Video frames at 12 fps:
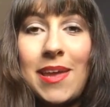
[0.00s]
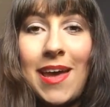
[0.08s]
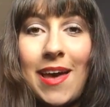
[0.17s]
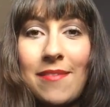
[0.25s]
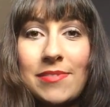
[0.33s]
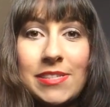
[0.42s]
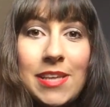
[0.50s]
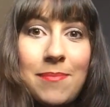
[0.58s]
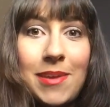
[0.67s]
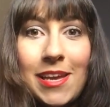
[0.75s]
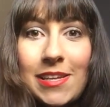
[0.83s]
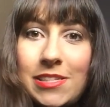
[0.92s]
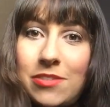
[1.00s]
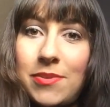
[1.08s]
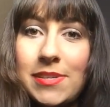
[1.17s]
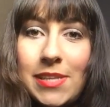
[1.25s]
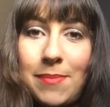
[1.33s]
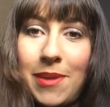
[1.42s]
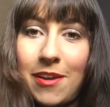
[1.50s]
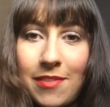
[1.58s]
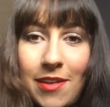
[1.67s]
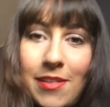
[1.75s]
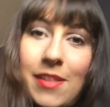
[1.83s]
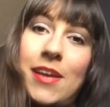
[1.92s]
We have some kids' toys up here
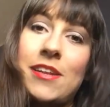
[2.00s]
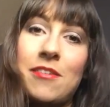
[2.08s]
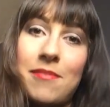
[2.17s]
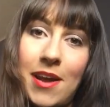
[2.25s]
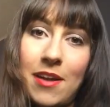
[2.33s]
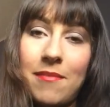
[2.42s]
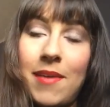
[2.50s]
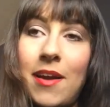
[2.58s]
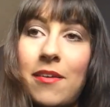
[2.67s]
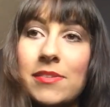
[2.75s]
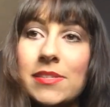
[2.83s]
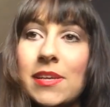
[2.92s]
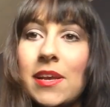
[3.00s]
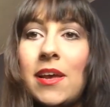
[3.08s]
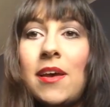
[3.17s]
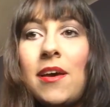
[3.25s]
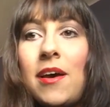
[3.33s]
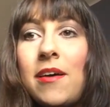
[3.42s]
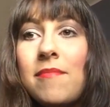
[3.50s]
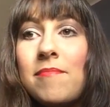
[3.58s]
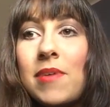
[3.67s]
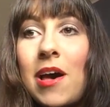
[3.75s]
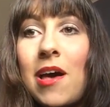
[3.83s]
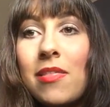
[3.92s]
that they like to ride around. Um,
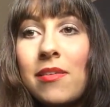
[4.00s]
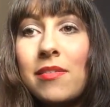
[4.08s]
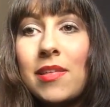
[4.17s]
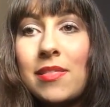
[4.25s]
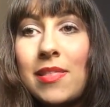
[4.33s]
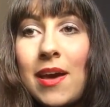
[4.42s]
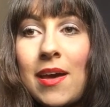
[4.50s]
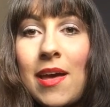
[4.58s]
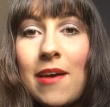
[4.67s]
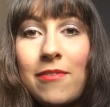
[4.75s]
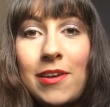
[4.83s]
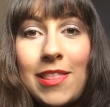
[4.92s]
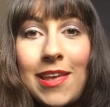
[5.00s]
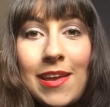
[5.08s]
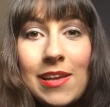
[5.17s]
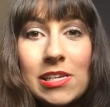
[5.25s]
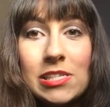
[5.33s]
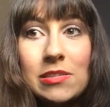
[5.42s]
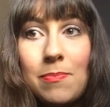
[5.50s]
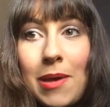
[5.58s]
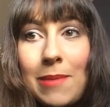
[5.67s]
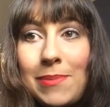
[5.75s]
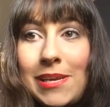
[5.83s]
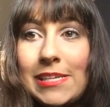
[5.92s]
but other than that, everything is
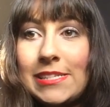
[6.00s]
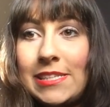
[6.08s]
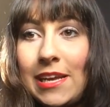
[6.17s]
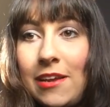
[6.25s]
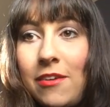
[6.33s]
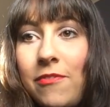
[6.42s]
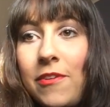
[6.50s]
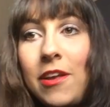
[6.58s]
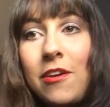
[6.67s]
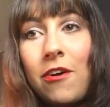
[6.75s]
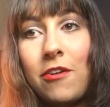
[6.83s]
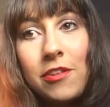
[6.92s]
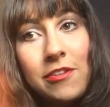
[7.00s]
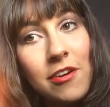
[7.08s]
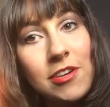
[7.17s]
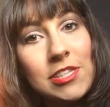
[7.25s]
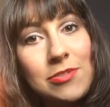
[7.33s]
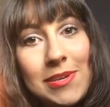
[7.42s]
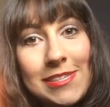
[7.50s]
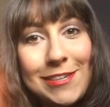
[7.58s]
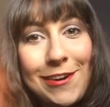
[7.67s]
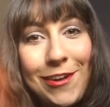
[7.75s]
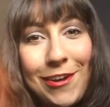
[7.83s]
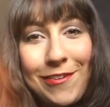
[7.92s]
puppy safe and all the dogs' toys
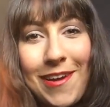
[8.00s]
are all